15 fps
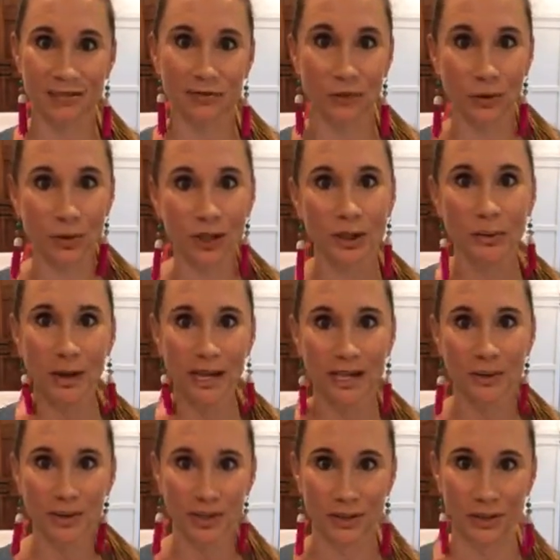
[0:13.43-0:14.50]
fuel your
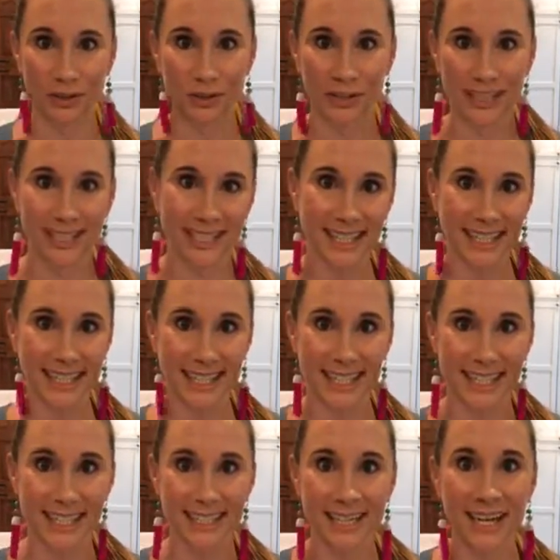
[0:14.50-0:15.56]
body with the nutrients that it
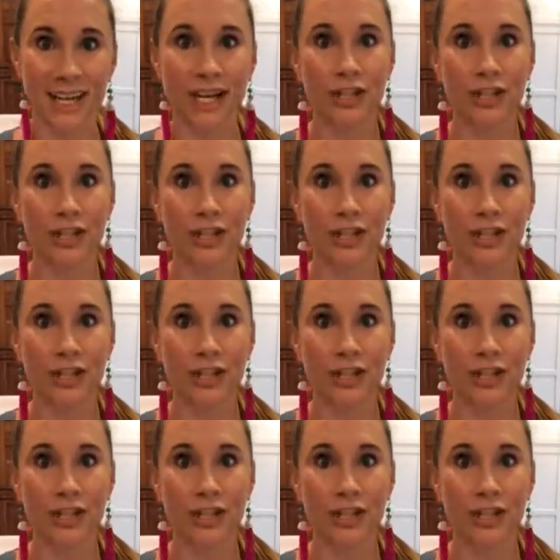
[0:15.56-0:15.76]
needs,